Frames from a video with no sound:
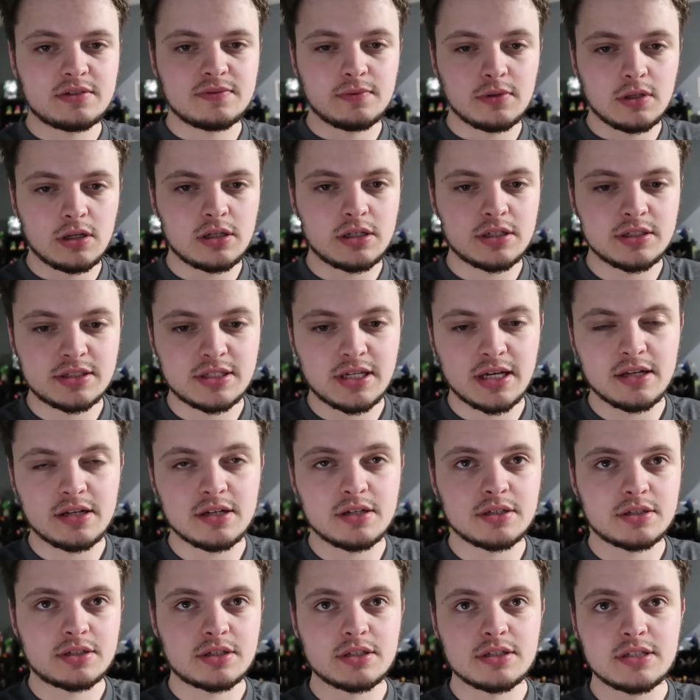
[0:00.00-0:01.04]
this vlog has kind of
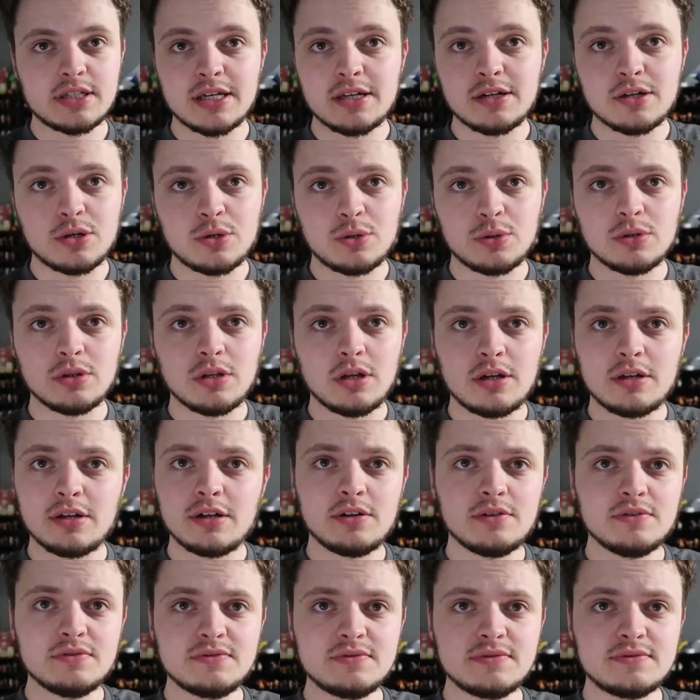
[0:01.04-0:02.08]
just contained a whole lot
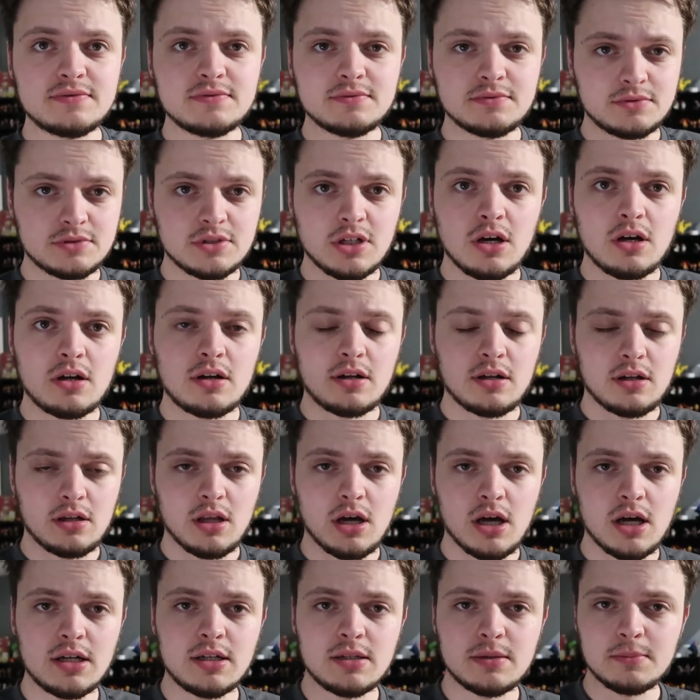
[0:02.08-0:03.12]
of not a
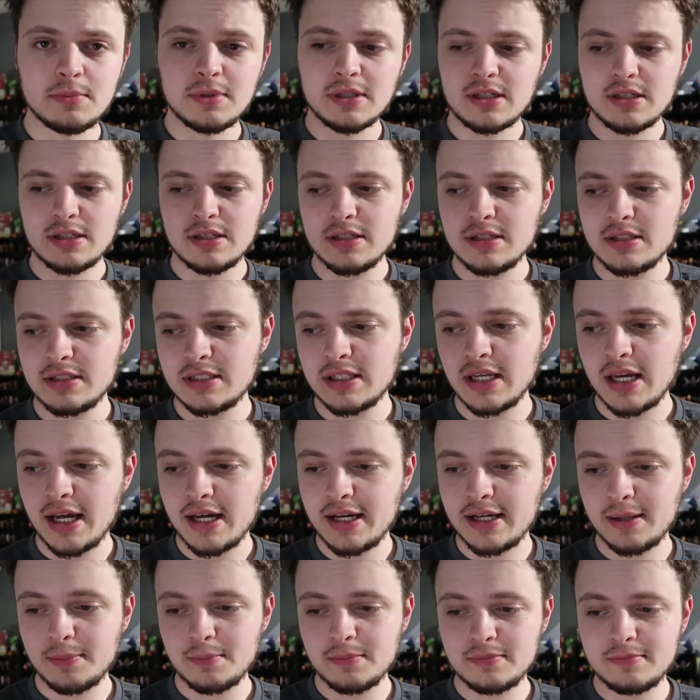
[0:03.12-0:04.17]
lot because, uh,
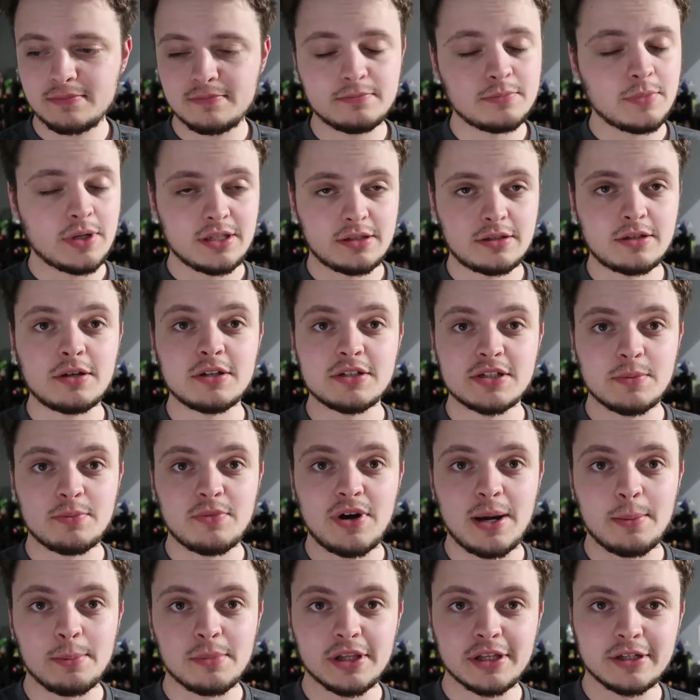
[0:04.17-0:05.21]
well, because I'm
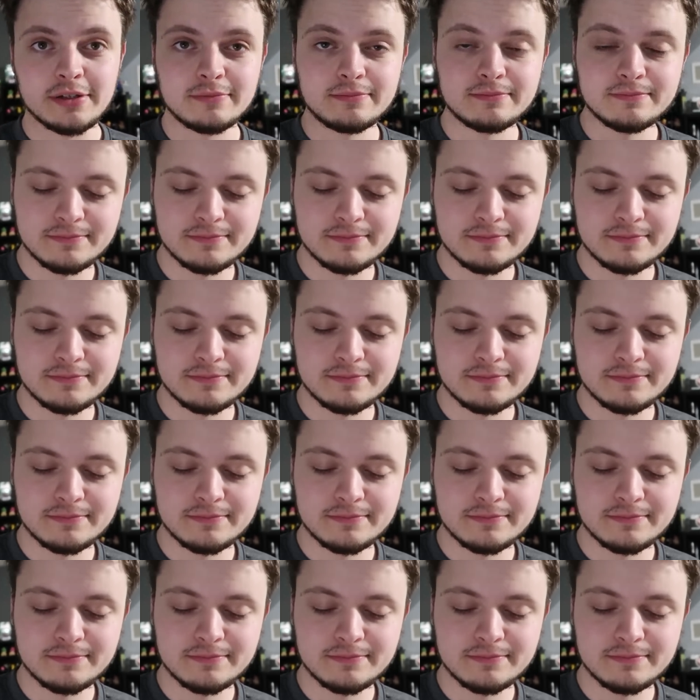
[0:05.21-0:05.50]
rambling.